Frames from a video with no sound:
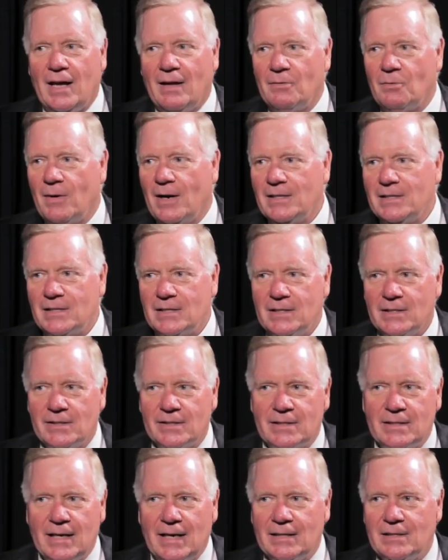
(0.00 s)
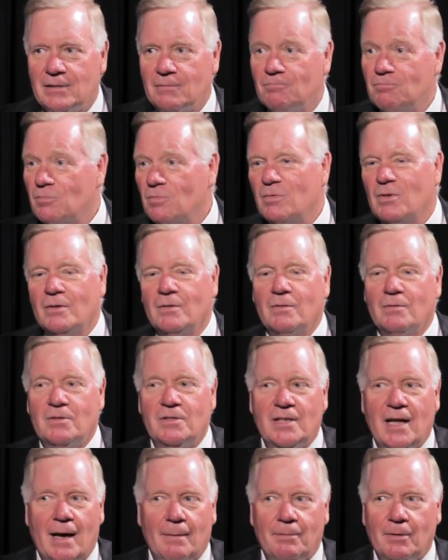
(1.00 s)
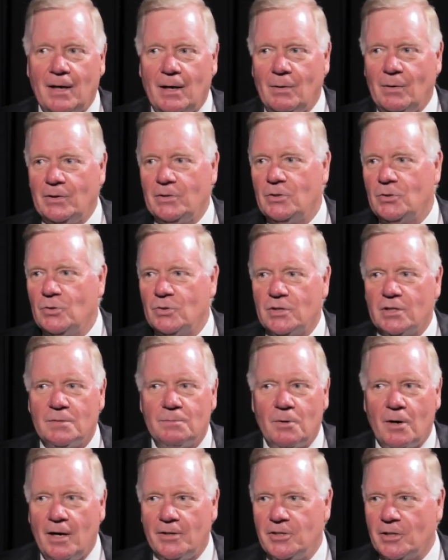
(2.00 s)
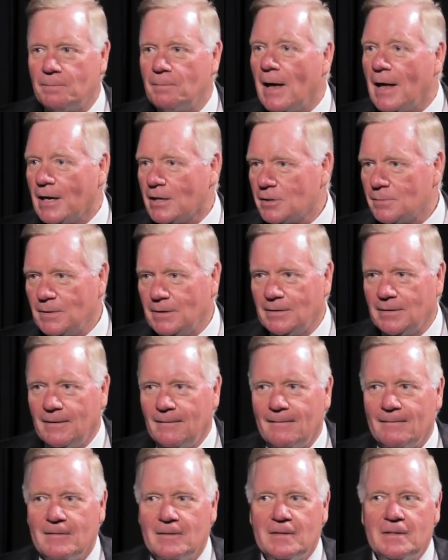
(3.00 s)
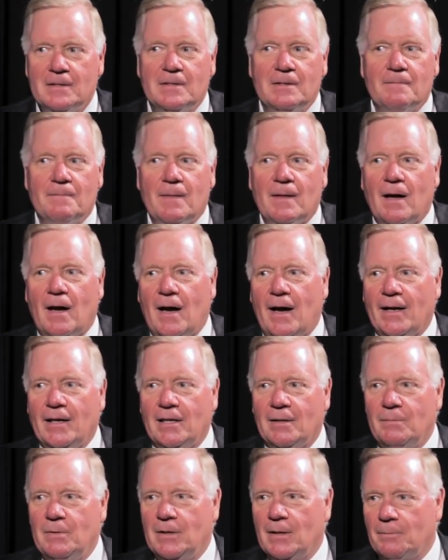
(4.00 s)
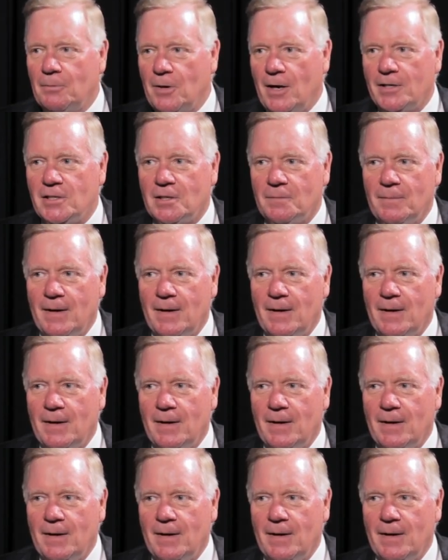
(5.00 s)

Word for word: have the right skill sets? An example I will use is project management. I could be a project